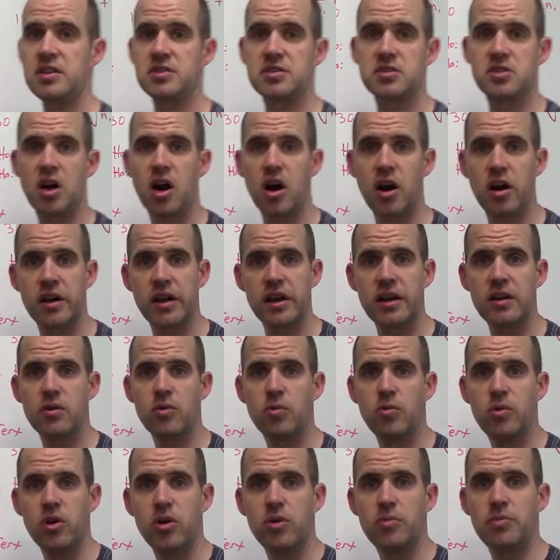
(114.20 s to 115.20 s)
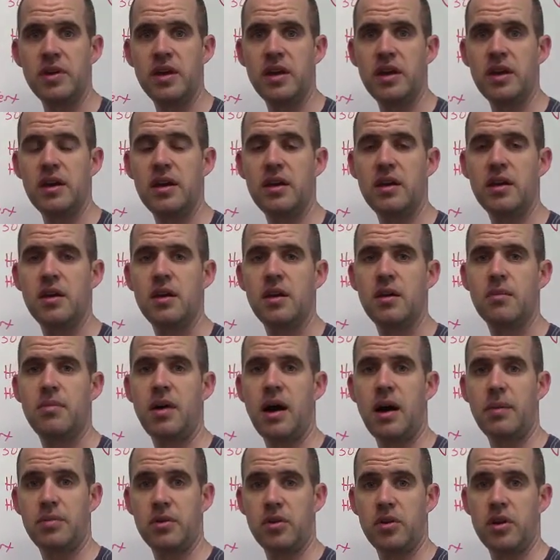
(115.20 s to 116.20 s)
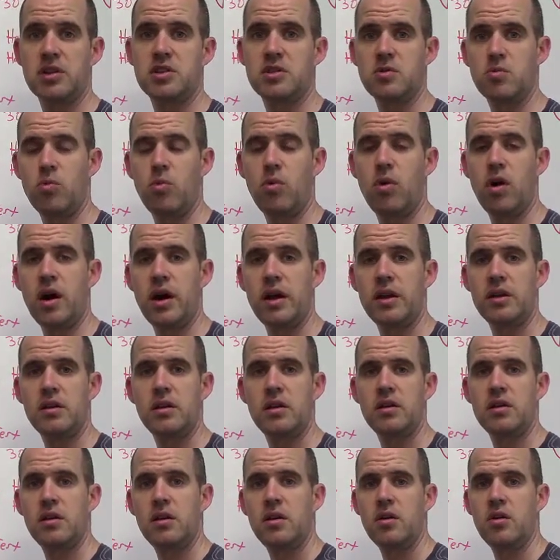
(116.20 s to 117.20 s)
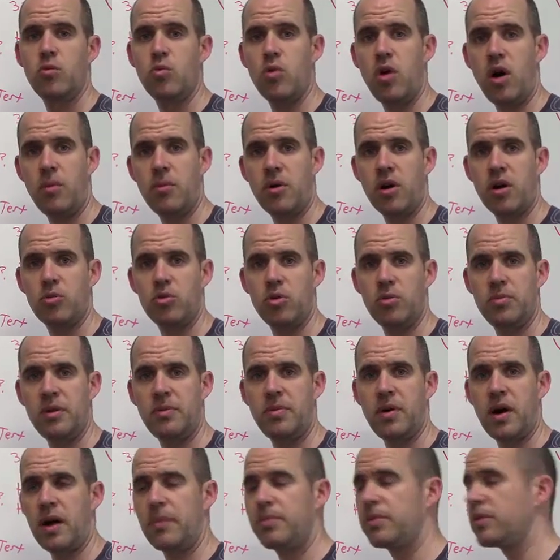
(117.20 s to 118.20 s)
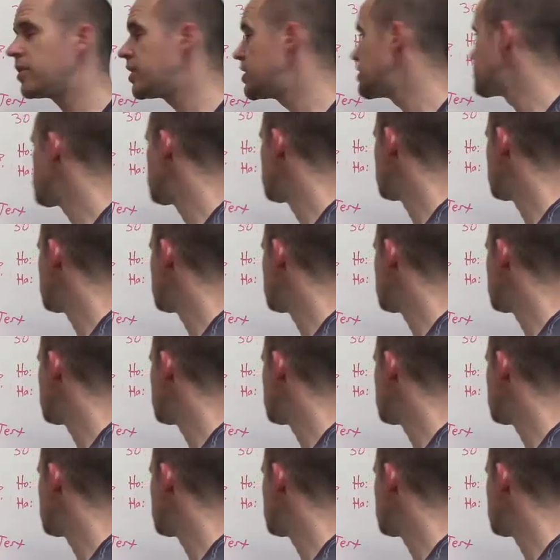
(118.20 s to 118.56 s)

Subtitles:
Target will be population 1, Walmart will be population